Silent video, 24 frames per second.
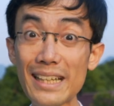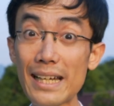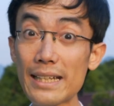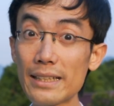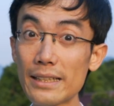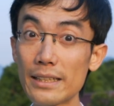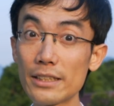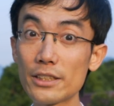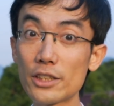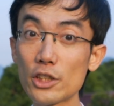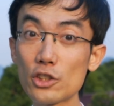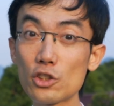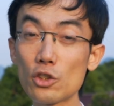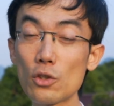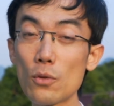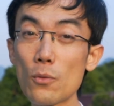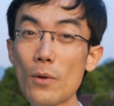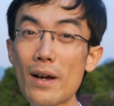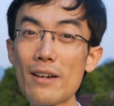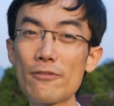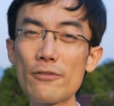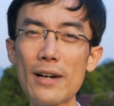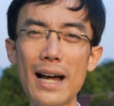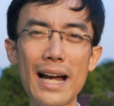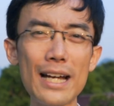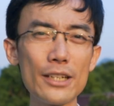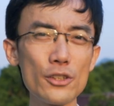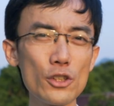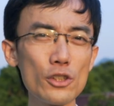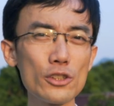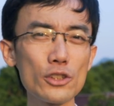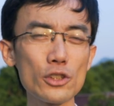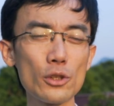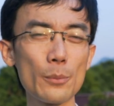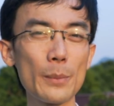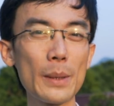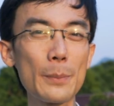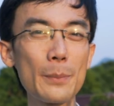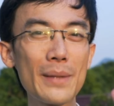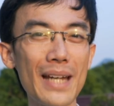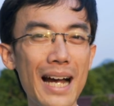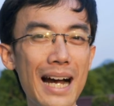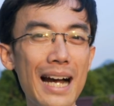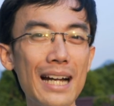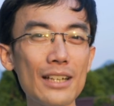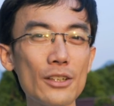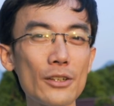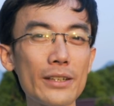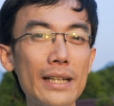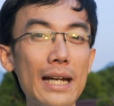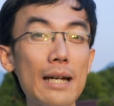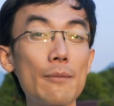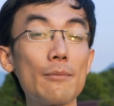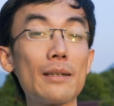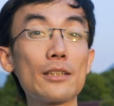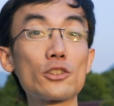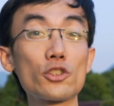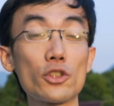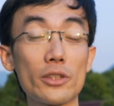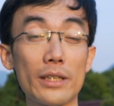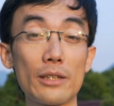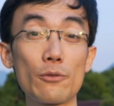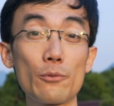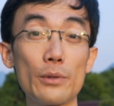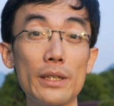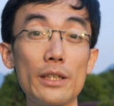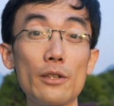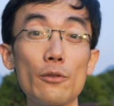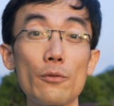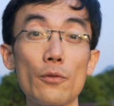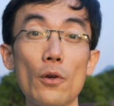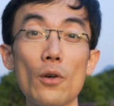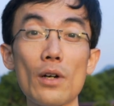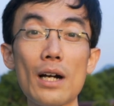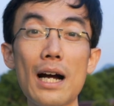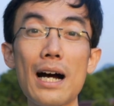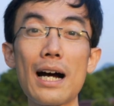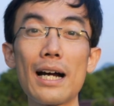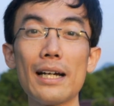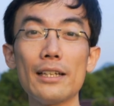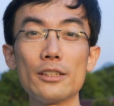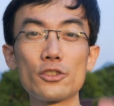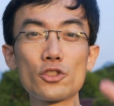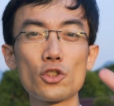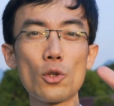then in digital web, I used to be behind the camera shooting video for Kai.